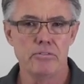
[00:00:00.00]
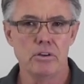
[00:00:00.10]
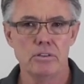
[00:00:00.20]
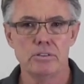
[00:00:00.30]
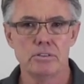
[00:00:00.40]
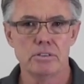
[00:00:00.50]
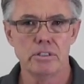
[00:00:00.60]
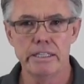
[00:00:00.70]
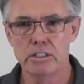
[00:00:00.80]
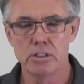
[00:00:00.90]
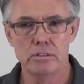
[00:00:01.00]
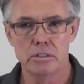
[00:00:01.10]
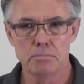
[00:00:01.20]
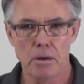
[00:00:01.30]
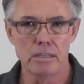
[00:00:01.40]
of those
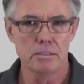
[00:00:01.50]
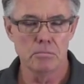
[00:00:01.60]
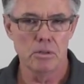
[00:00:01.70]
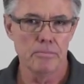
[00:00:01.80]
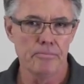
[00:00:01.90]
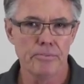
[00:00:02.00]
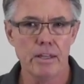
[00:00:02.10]
issues as possible.